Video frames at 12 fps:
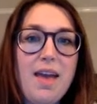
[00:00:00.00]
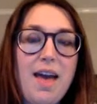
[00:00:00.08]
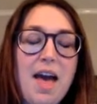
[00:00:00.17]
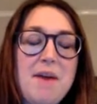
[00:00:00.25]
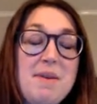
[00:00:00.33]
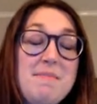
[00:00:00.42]

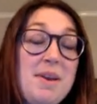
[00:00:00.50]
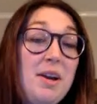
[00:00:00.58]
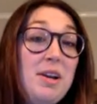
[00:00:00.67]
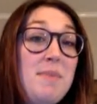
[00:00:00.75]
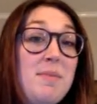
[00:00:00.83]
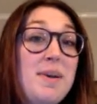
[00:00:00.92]
I
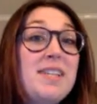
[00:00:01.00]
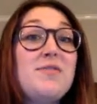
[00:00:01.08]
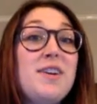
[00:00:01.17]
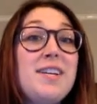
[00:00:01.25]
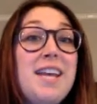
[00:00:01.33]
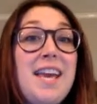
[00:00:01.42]
married my best
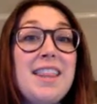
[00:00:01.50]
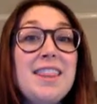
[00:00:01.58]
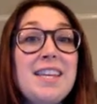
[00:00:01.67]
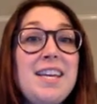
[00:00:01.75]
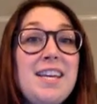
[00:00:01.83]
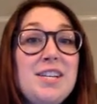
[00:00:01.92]
friend
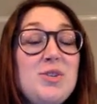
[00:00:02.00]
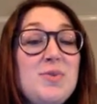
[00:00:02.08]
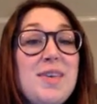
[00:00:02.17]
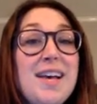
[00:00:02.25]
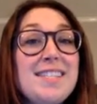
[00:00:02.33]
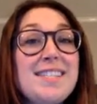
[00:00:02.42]
Anthony in
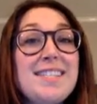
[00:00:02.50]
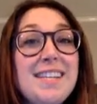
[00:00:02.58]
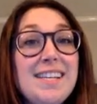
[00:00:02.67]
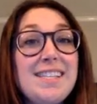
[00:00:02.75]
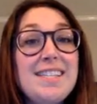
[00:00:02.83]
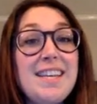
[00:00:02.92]

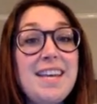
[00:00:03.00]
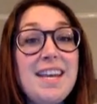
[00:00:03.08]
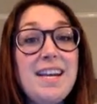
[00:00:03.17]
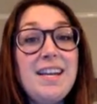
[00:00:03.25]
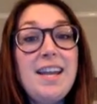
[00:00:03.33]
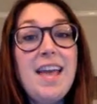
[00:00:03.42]

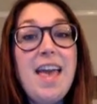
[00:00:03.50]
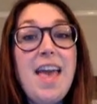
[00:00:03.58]
2016,